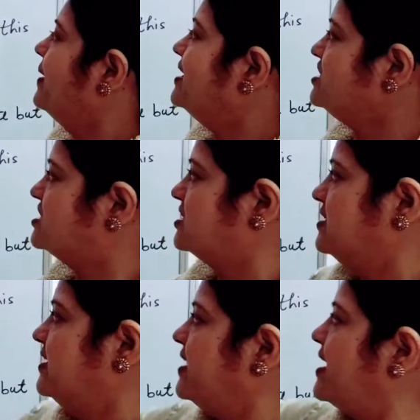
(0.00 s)
but
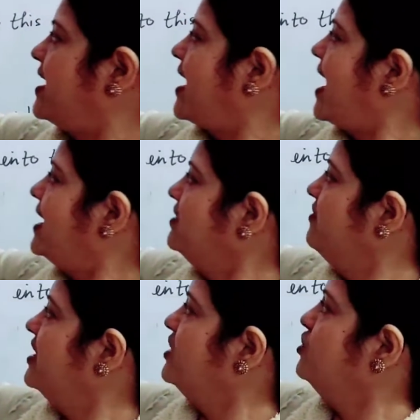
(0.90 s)
and
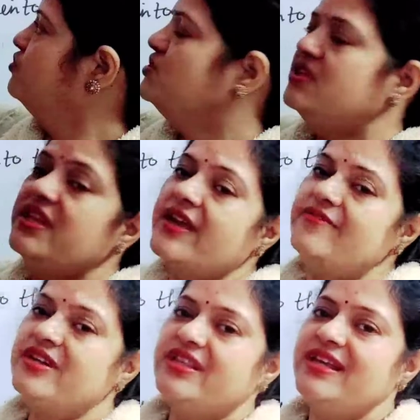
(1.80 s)
we can use
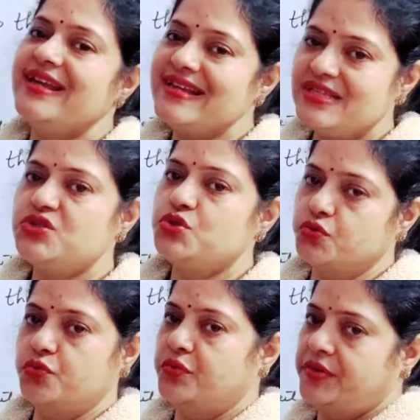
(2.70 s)
nevertheless
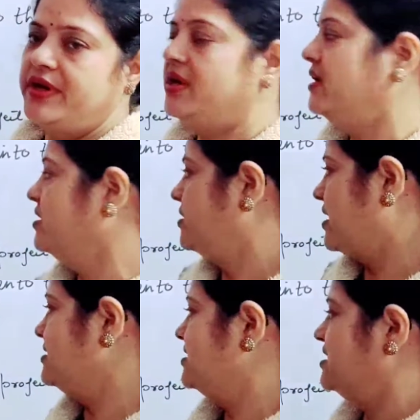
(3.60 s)
too here
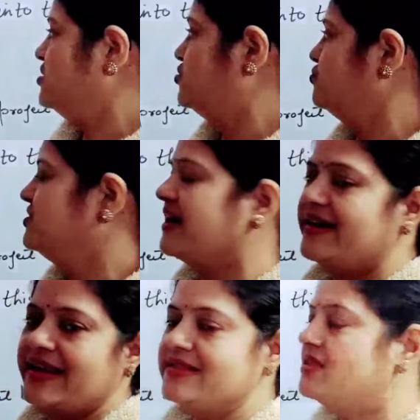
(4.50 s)
in these two
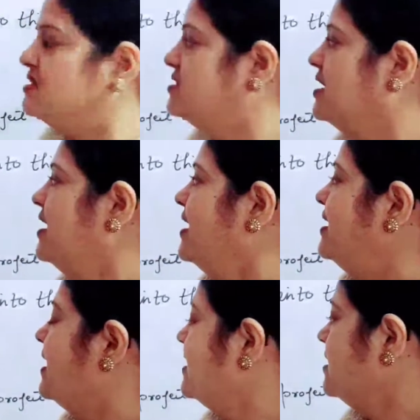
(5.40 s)
sentences.
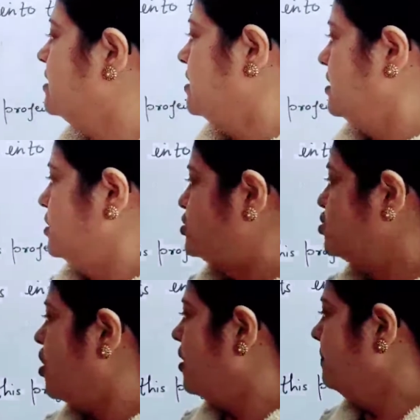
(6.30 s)
Like
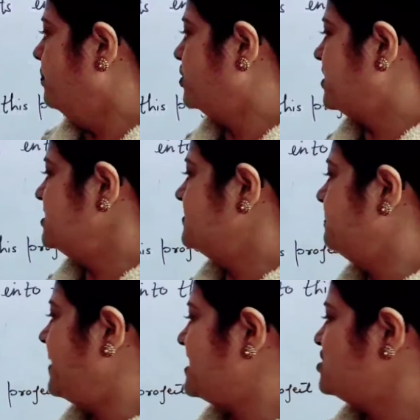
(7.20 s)
Tom put his
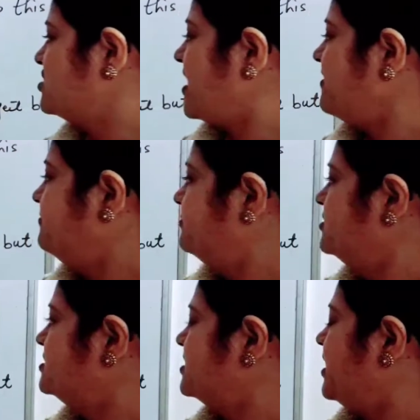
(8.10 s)
best efforts